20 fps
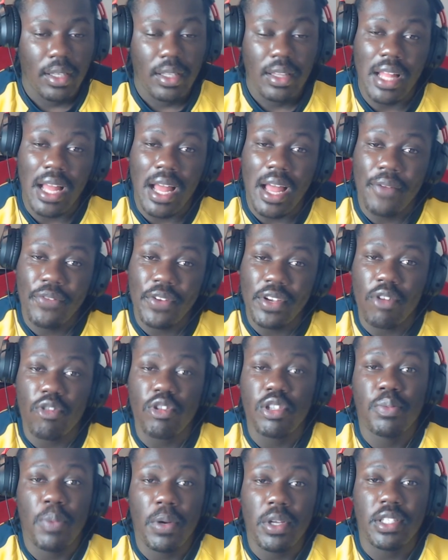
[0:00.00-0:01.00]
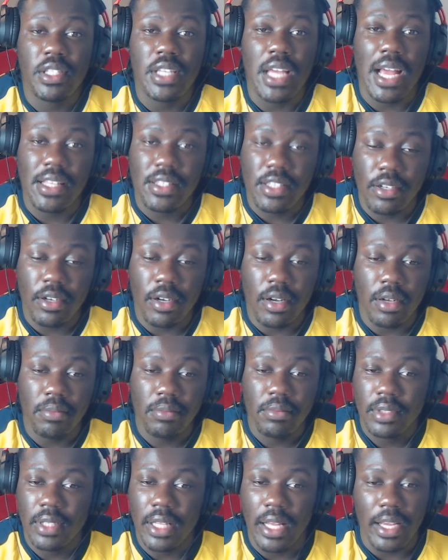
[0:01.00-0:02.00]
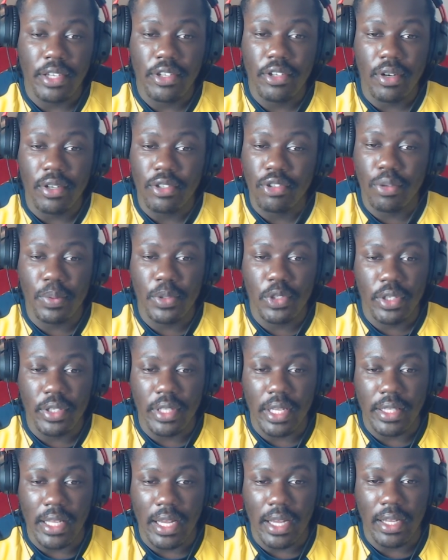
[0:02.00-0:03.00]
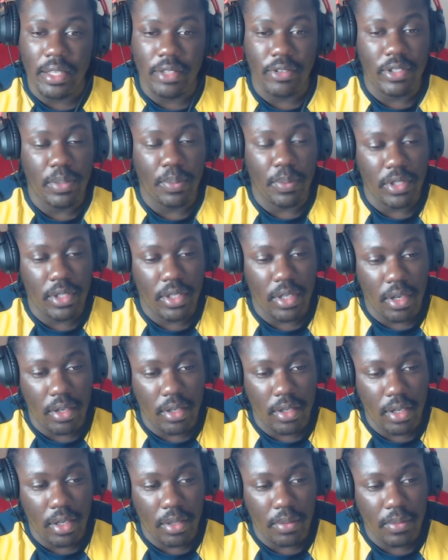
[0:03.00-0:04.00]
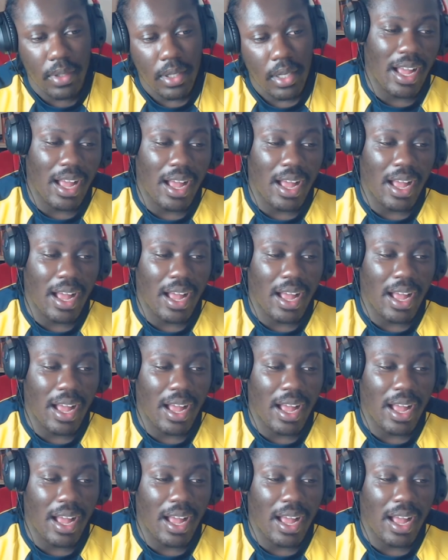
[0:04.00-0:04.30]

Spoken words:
Like, I think a response had to come. Like, you can't drop a tune like that and the response can't come.